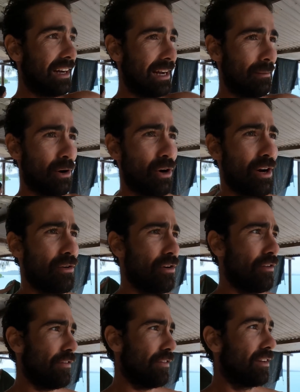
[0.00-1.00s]
iron
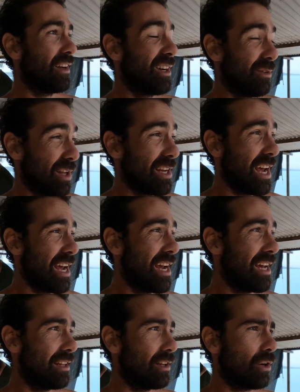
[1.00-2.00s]
roof? Well,
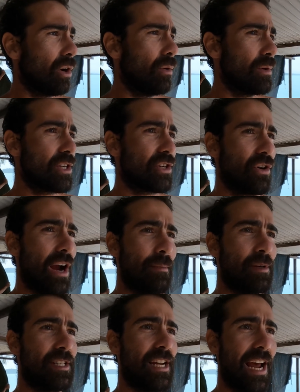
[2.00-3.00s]
yeah, they're like, oh, we just
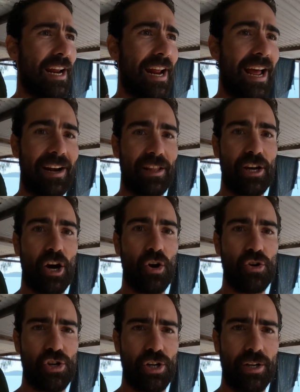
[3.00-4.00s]
grabbed a tent out of the
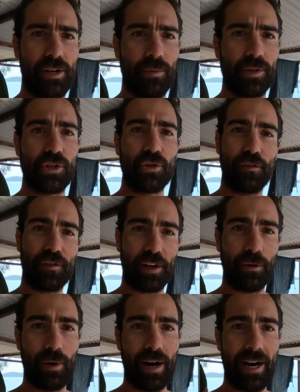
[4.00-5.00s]
ocean that was drifting
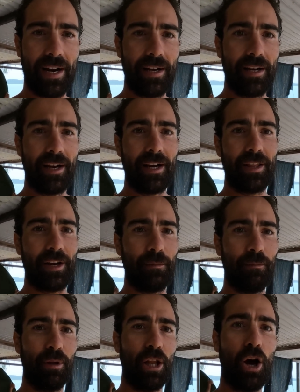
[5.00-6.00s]
away, that
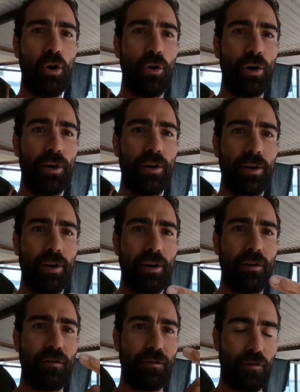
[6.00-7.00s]
had blown
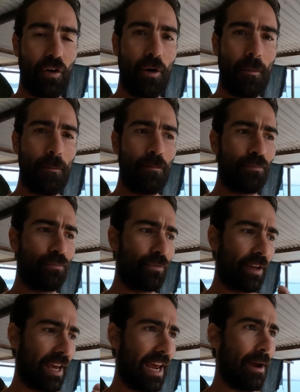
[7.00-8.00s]
from
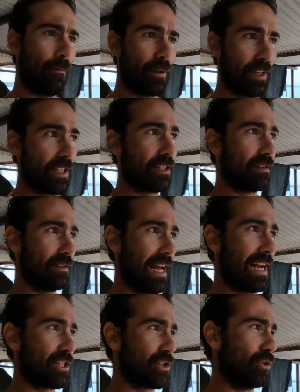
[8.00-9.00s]
the camp when this
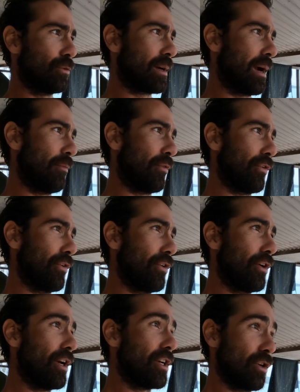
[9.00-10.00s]
last storm come through,
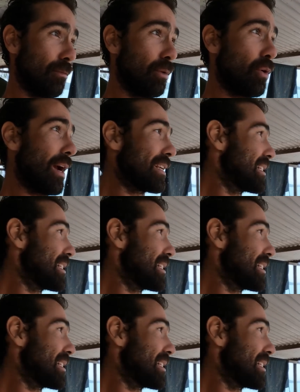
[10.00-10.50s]
but blew our